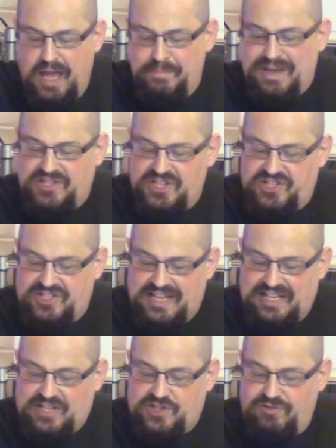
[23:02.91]
emits a
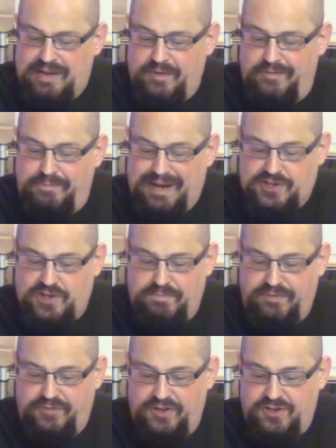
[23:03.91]
steady stream of basso
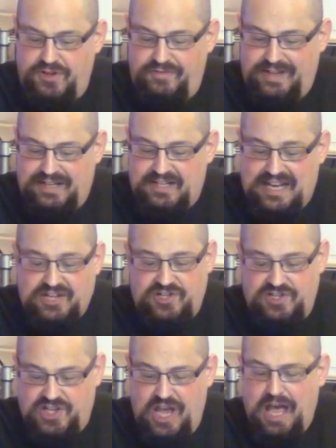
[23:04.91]
profundo
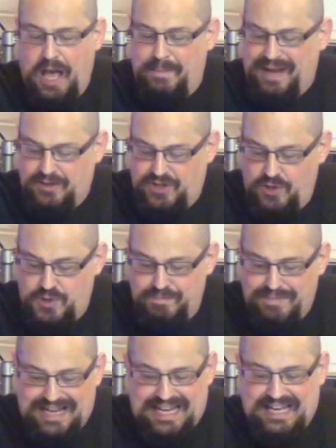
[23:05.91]
validations about Hugh's
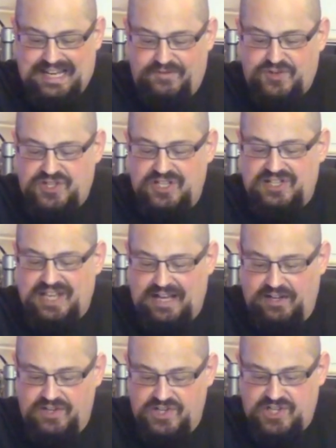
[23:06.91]
many gifts and
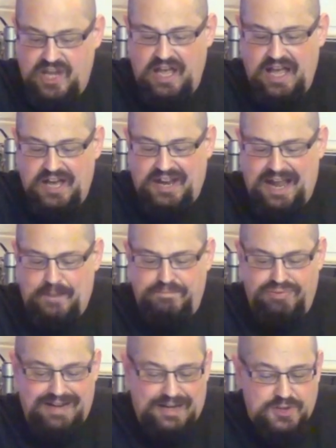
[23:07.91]
talents and how
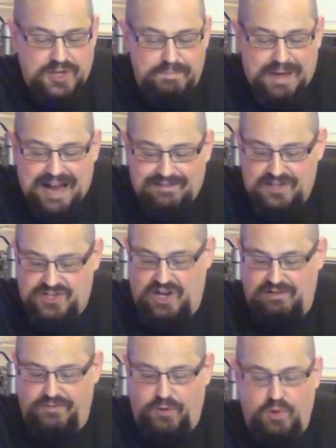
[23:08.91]
proud her parents
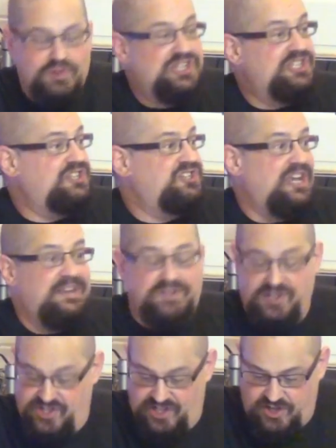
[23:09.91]
are of all she's
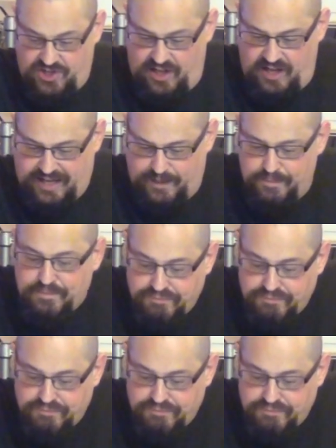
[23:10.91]
achieved and such like.